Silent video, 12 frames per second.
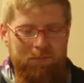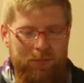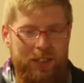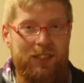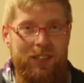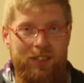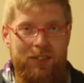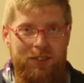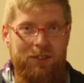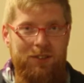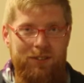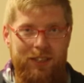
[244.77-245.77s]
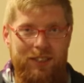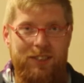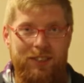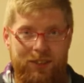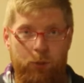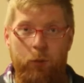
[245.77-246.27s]
This is
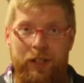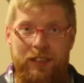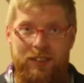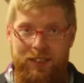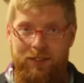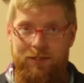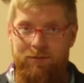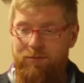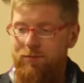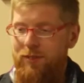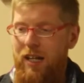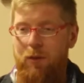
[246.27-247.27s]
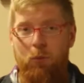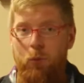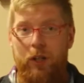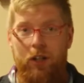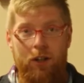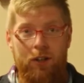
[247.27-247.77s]
the reason that
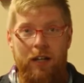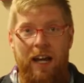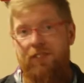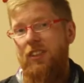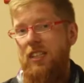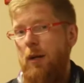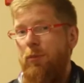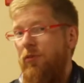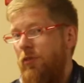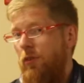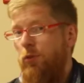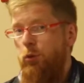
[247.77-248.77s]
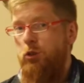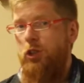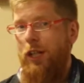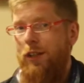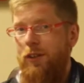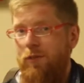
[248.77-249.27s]
we are at the top of the food
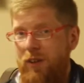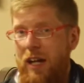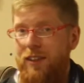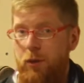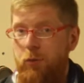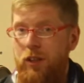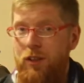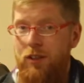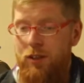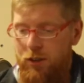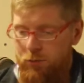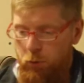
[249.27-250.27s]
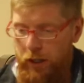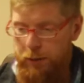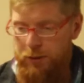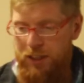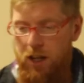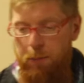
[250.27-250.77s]
chain, the fact that we were
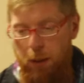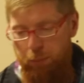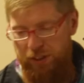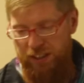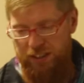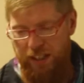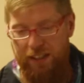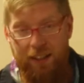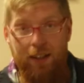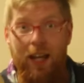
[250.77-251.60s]
able to come up with this idea.